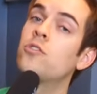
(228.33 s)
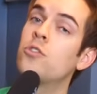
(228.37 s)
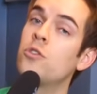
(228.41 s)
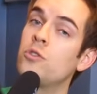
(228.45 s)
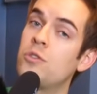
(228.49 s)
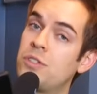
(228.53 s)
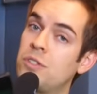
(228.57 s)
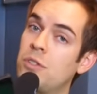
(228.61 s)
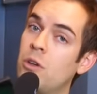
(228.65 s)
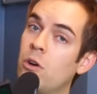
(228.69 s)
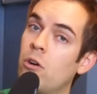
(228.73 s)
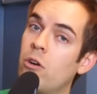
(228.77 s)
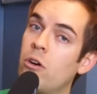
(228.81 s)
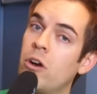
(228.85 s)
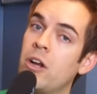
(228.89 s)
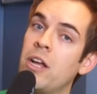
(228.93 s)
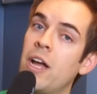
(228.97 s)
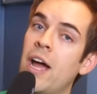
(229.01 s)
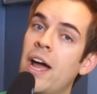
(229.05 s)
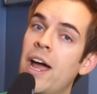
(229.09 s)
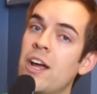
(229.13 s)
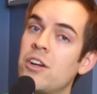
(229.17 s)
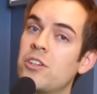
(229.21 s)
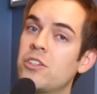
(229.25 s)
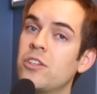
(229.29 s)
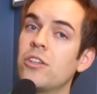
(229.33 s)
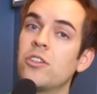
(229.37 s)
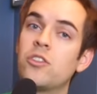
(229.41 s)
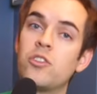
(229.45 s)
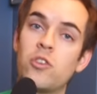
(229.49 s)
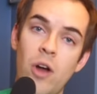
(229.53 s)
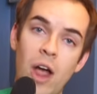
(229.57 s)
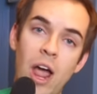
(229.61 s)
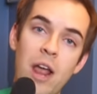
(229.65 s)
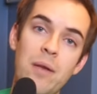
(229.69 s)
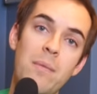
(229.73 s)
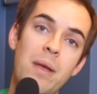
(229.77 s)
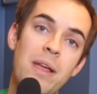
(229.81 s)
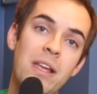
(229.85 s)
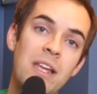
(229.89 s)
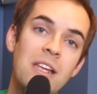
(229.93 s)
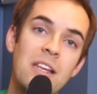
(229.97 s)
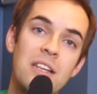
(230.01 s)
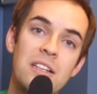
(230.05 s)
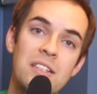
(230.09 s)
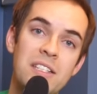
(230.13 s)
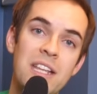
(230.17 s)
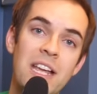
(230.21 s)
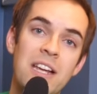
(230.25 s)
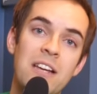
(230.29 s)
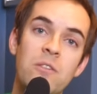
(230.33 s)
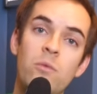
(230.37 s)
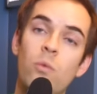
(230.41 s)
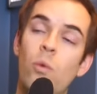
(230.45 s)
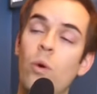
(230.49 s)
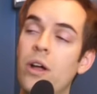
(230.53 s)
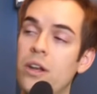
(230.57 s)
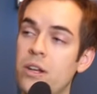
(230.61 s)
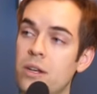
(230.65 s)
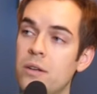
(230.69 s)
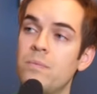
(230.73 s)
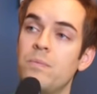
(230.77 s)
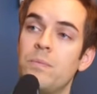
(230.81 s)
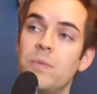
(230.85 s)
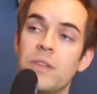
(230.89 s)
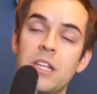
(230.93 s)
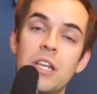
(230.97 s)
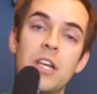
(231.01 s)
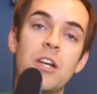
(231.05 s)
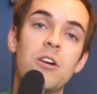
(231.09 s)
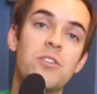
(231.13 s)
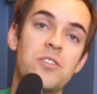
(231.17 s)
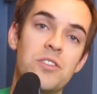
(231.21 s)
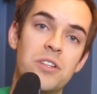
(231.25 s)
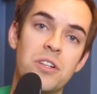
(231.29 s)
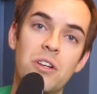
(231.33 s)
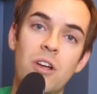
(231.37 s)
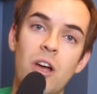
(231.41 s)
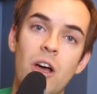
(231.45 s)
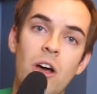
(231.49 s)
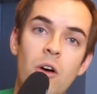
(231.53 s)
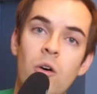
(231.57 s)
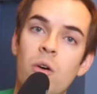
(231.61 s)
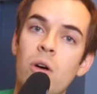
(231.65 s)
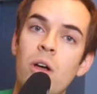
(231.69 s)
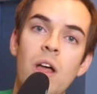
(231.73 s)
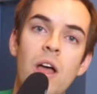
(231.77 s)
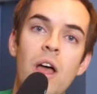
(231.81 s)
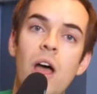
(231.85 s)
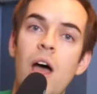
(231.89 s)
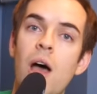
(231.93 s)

True story, I actually tried making a second one years ago,